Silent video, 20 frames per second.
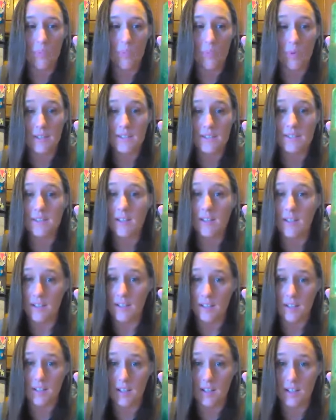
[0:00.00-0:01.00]
Once
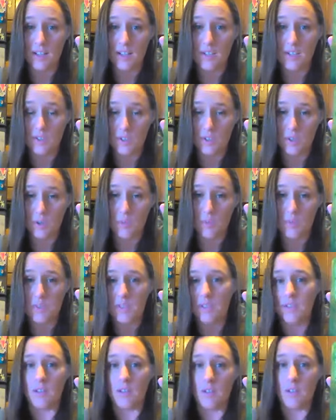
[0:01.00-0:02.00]
it consumes
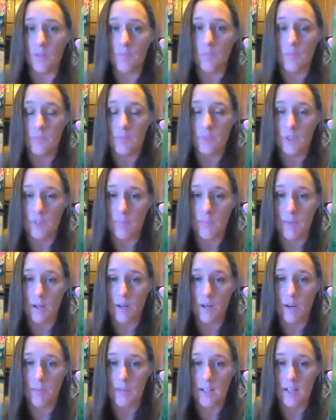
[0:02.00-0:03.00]
the sodium
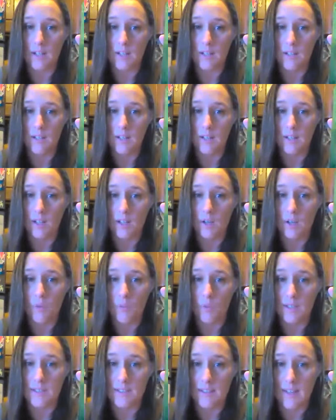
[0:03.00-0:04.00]
bicarbonate,
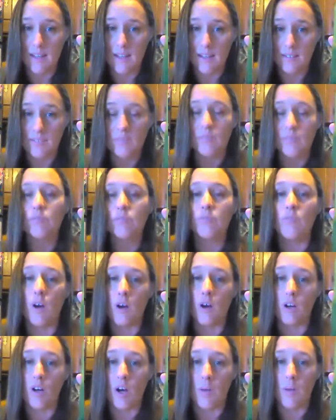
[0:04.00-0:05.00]
once again,
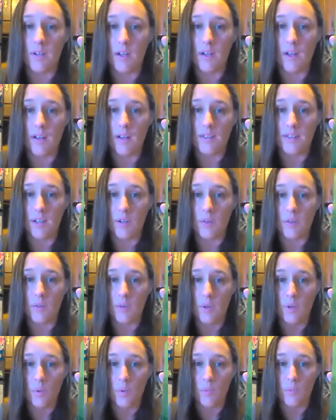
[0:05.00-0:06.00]
our carbon dioxide
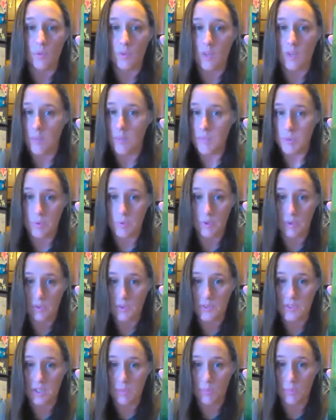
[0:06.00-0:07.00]
will not be
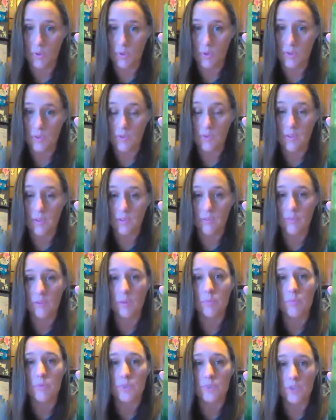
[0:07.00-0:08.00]
produced anymore. So
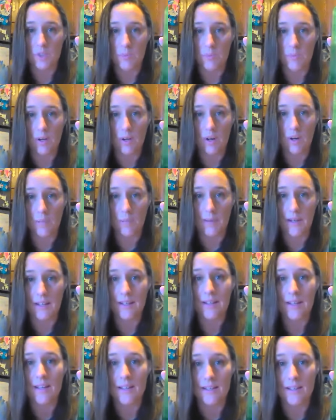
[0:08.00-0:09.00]
therefore, sodium bicarbonate
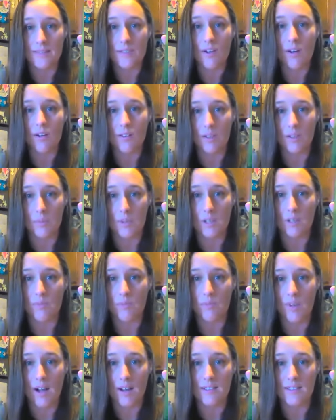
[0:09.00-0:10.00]
is our limiting
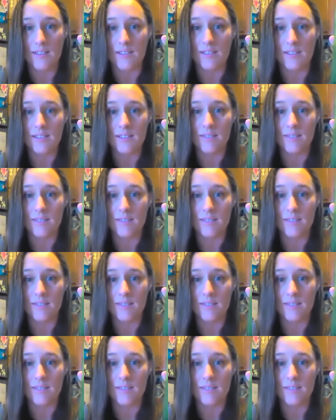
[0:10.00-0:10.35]
reactant.